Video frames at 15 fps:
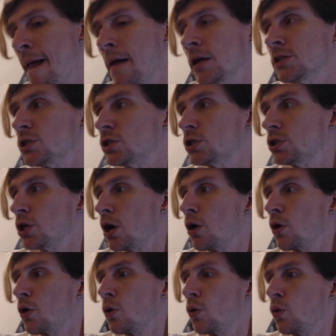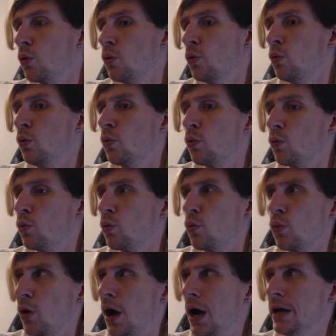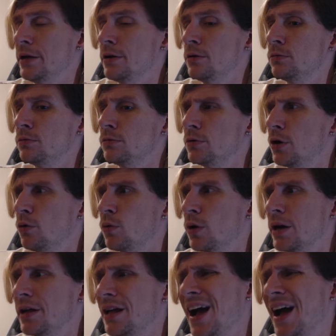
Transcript: So I don't know why.